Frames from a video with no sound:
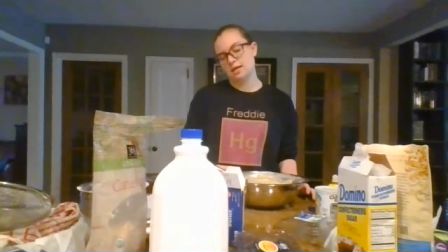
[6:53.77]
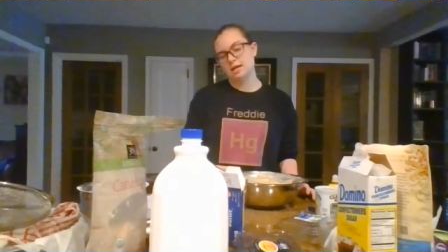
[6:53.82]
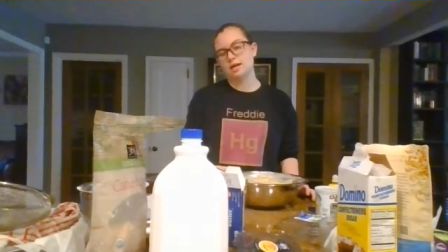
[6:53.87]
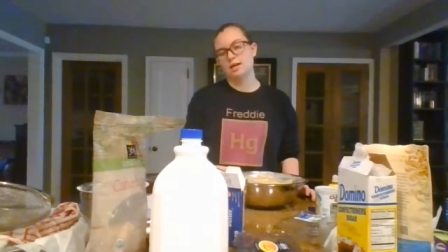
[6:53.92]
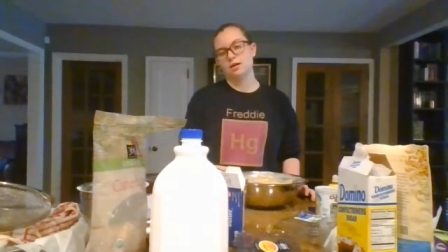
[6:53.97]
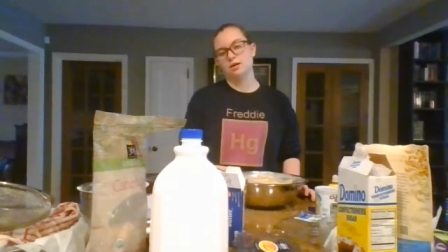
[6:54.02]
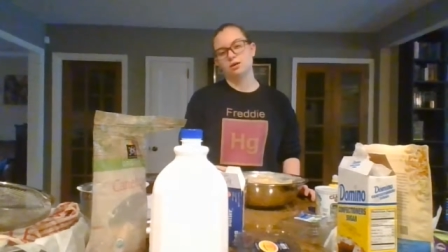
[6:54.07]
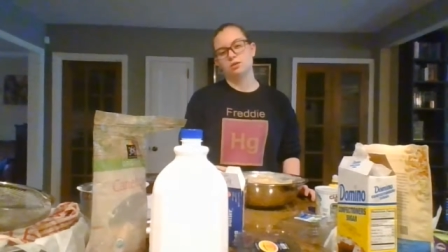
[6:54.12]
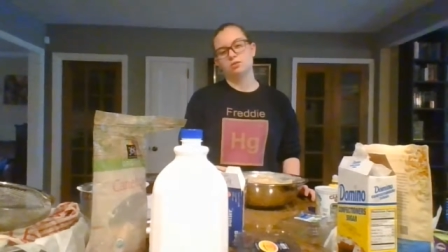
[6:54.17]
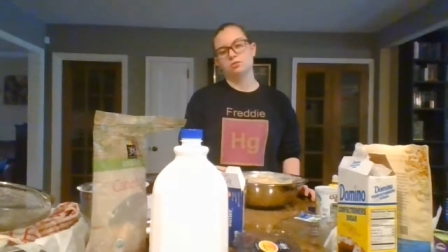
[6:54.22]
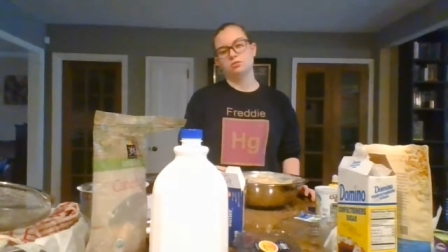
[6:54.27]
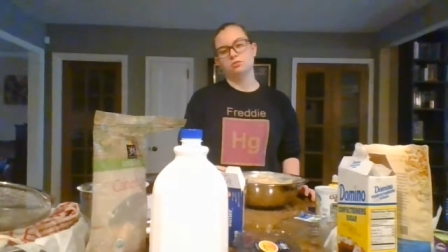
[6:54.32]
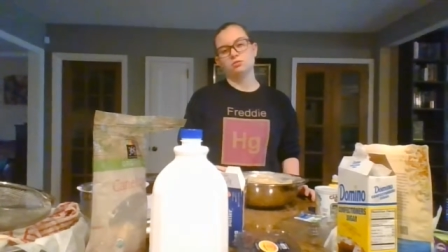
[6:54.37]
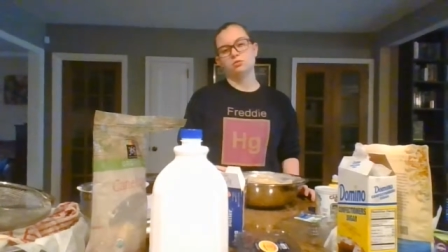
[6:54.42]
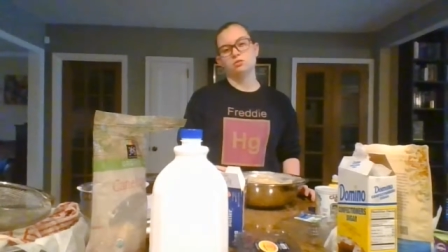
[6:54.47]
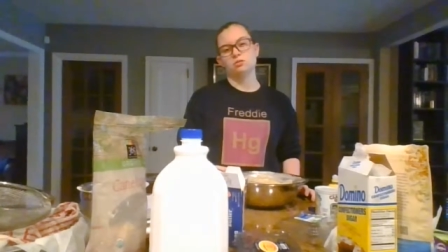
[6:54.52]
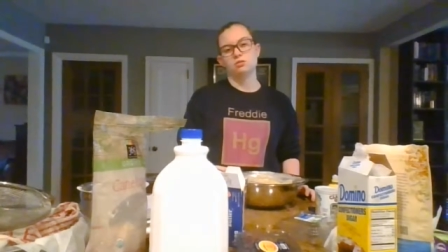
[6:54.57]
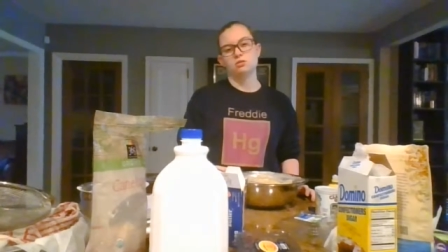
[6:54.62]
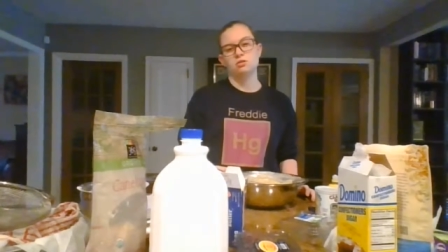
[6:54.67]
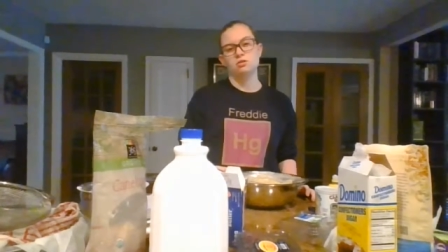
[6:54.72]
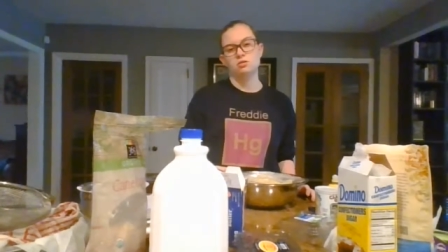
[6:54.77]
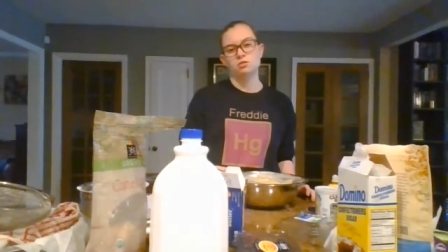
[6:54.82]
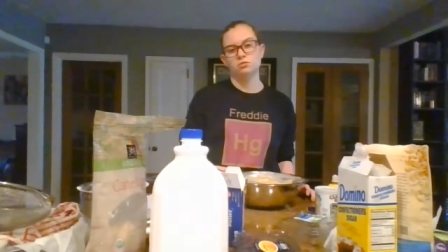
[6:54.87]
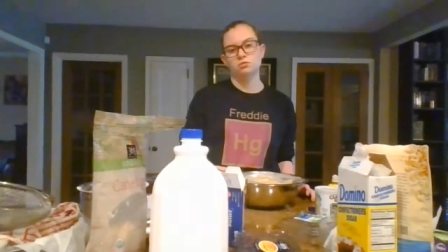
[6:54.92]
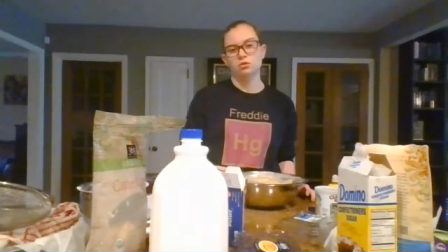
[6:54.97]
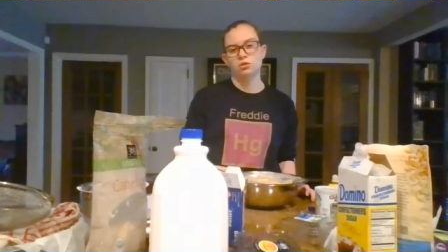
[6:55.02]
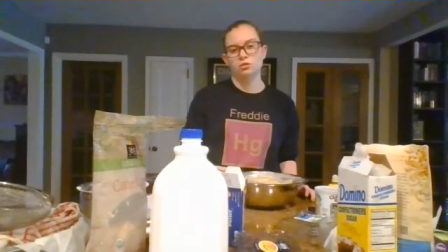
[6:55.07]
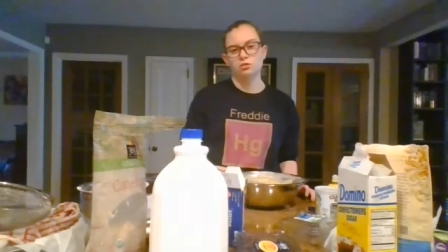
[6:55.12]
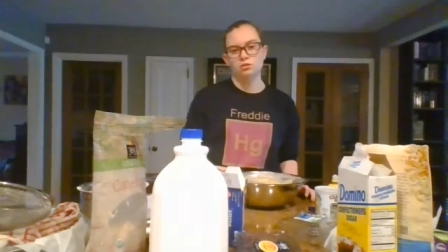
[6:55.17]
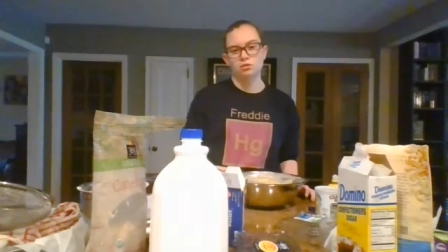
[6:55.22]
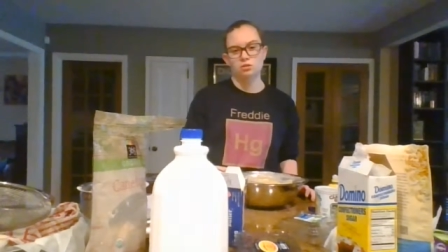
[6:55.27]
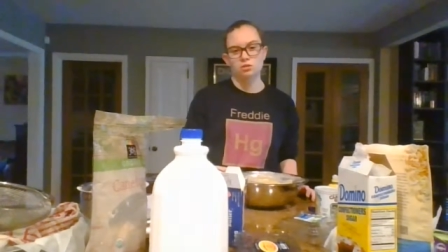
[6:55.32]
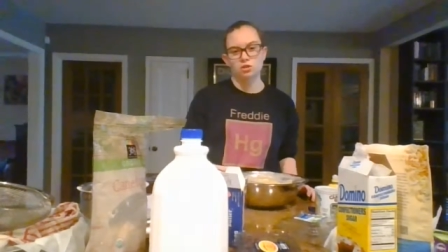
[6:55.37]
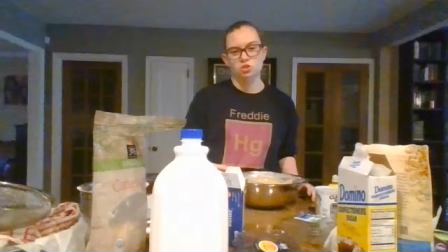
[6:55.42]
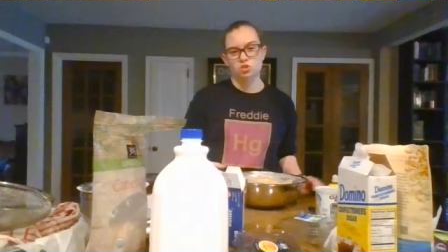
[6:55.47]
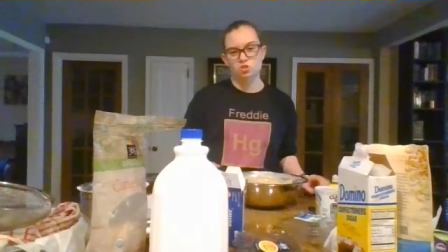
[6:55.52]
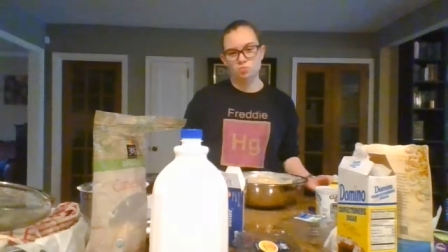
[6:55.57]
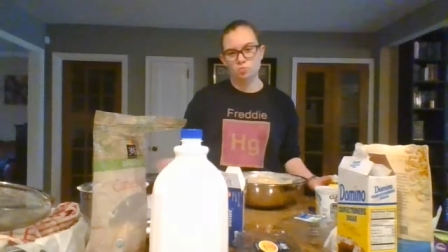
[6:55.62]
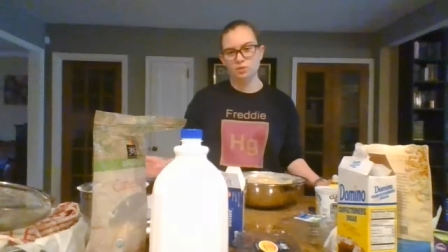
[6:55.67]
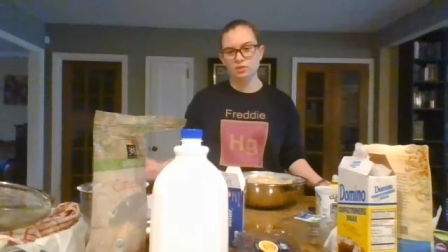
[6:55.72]
and
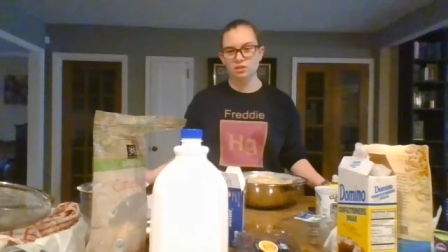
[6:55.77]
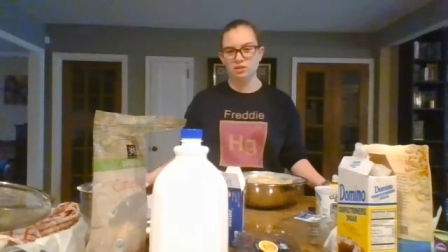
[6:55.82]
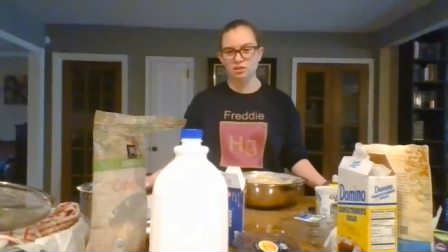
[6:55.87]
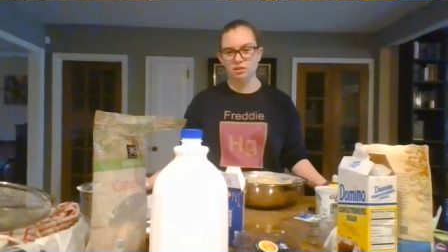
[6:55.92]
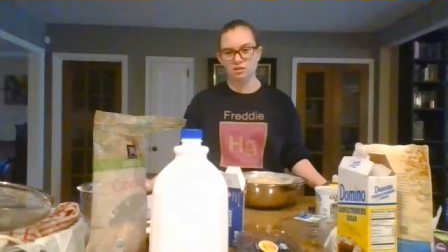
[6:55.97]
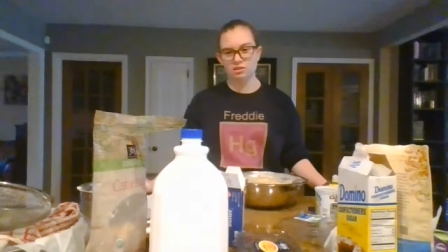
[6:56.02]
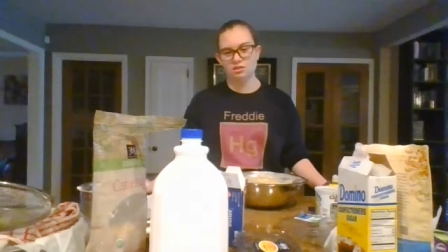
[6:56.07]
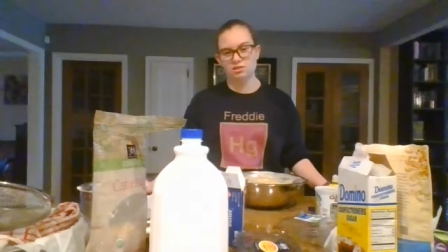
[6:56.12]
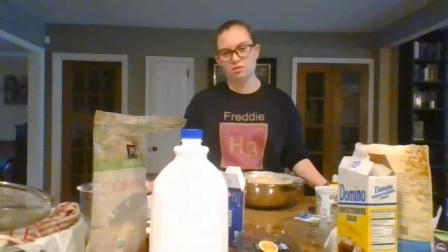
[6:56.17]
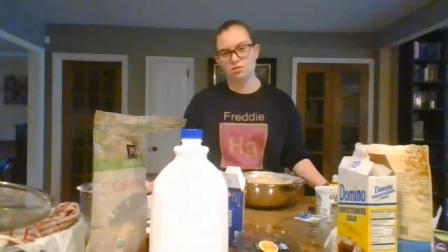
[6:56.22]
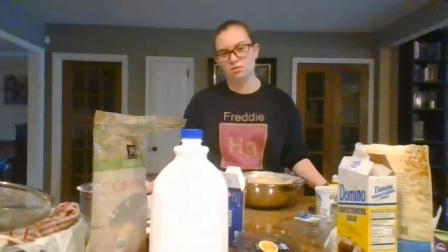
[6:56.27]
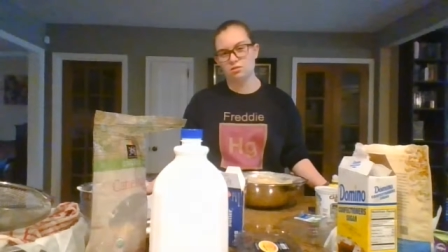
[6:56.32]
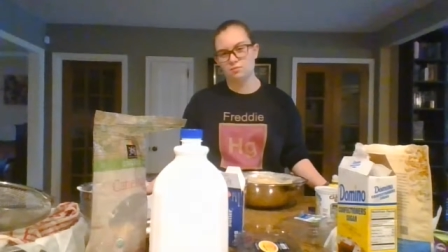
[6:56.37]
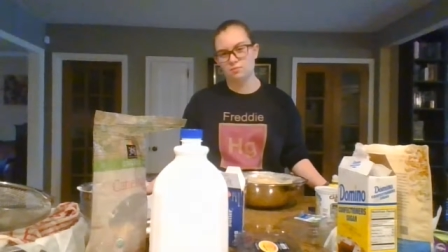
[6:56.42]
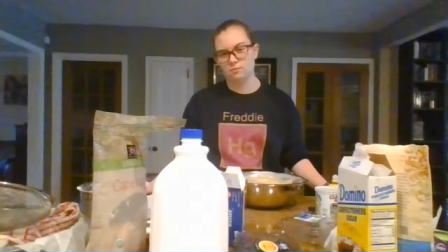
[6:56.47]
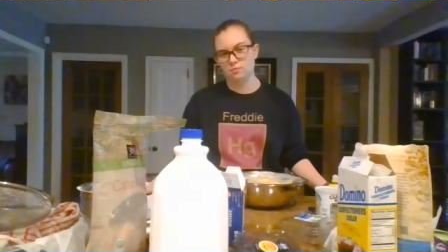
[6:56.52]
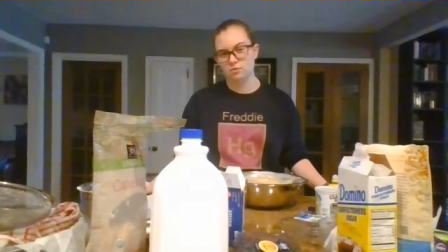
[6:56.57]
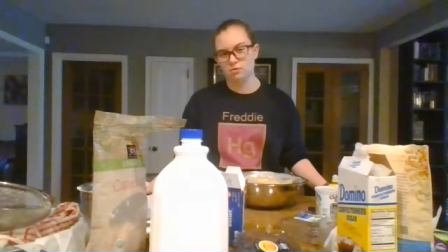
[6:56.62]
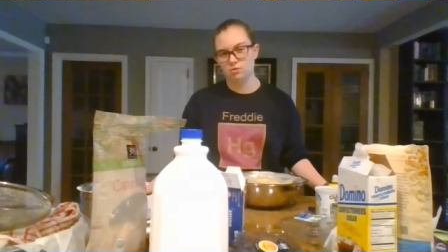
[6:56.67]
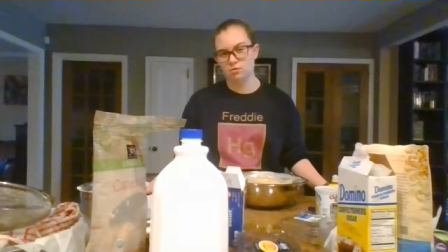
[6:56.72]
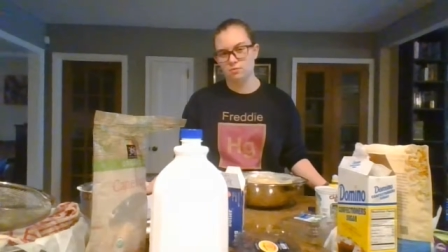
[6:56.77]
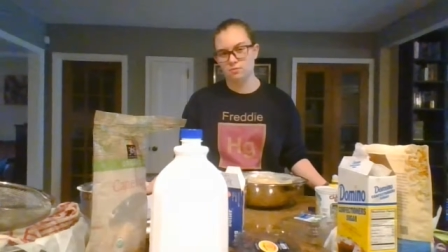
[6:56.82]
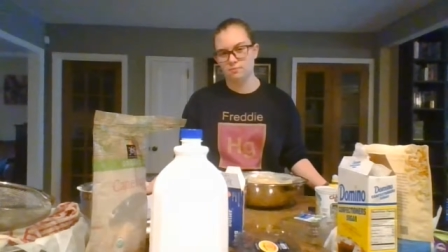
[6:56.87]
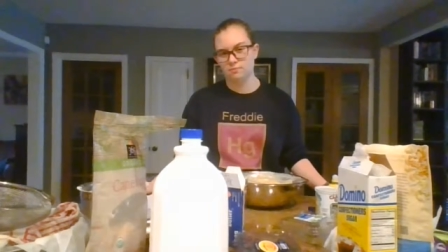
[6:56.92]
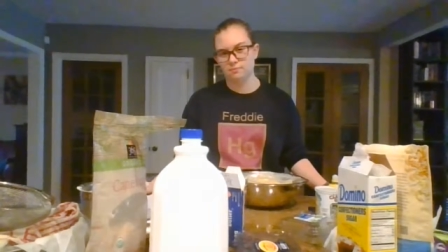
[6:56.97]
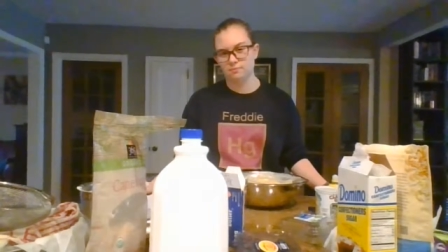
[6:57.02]
sprinkling systems.